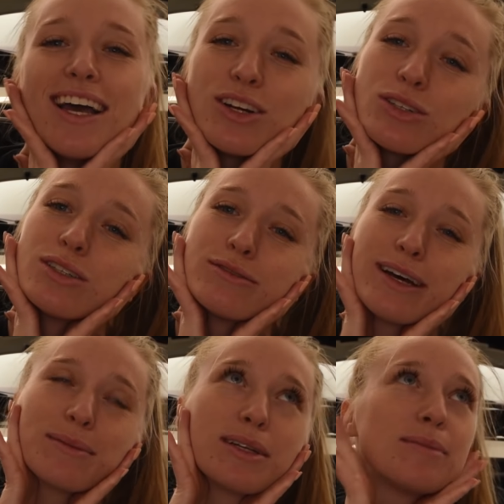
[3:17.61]
I don't know if
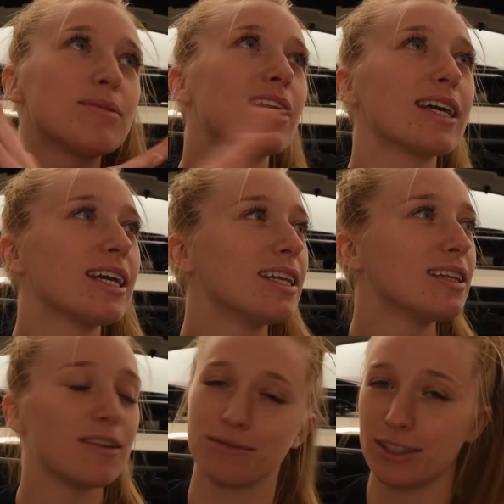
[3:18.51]
I'm gonna plug
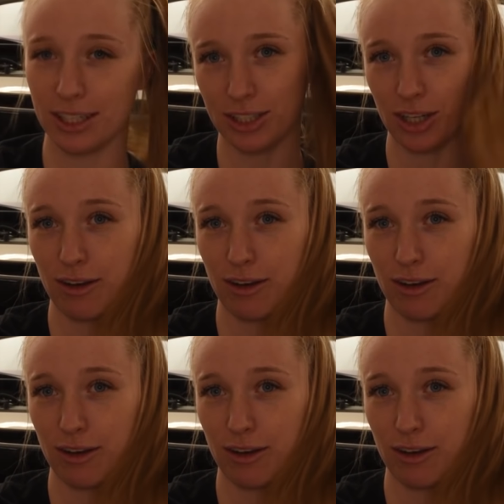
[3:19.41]
in the footage